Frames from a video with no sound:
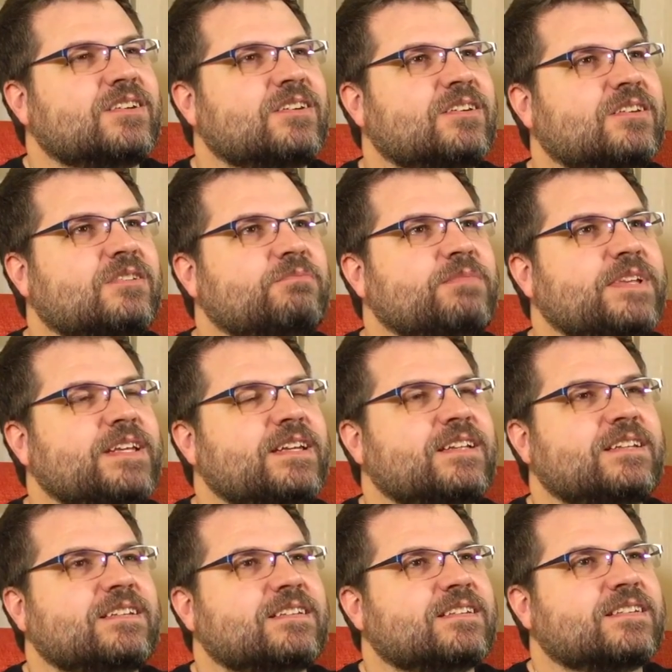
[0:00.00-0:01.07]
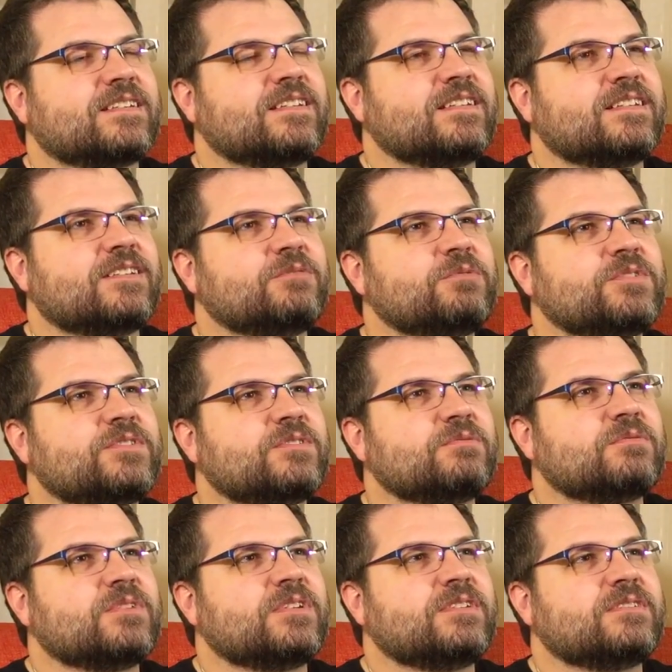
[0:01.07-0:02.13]
Oh man, there was the
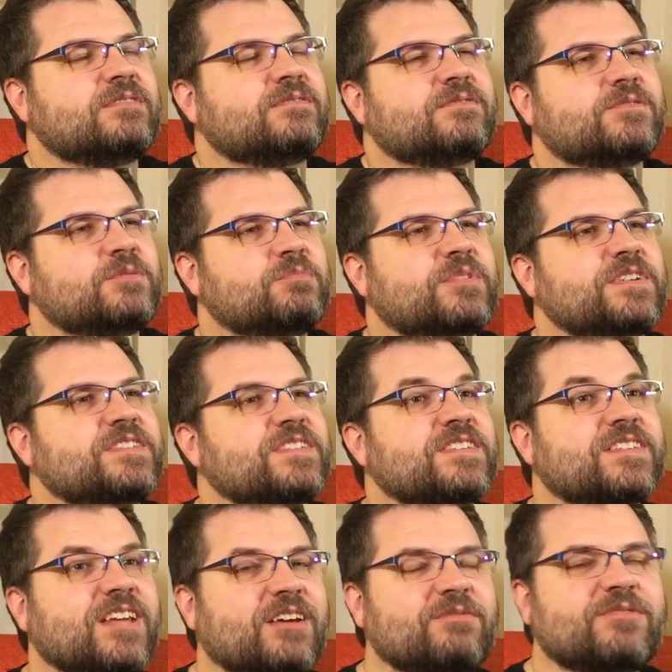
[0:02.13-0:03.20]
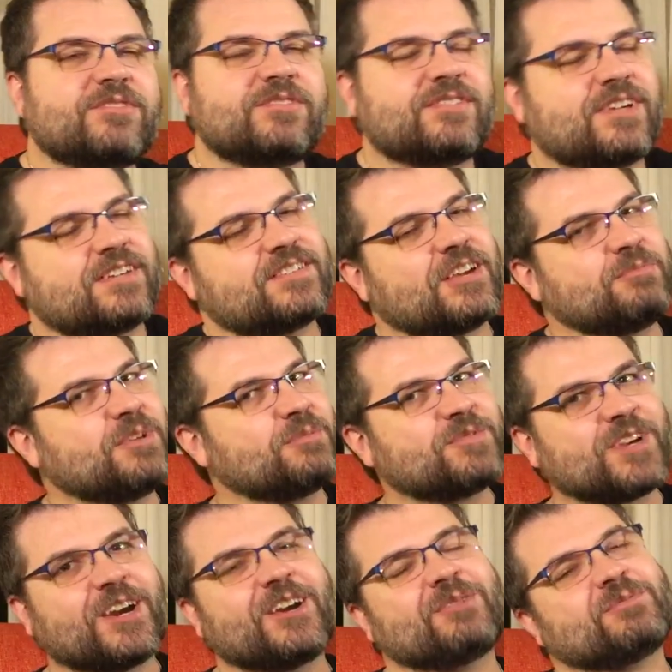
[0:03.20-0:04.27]
one for the PlayStation. Yeah, you guys got me. I'm
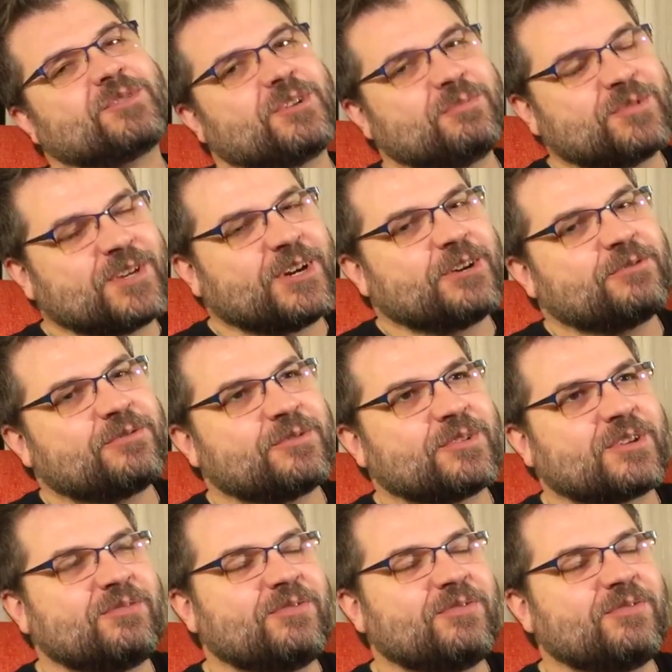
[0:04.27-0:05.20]
tired. I'm sorry. I'm tired.